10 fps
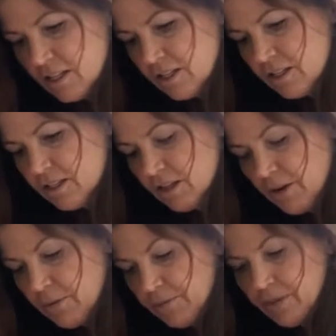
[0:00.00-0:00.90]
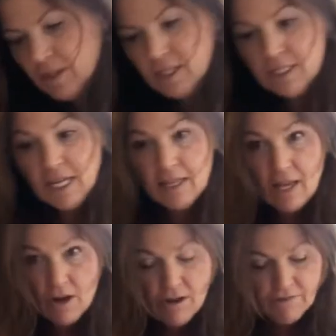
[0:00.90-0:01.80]
So take
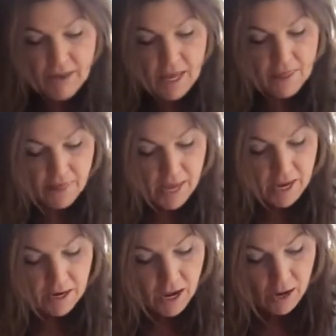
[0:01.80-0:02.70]
that off, and then I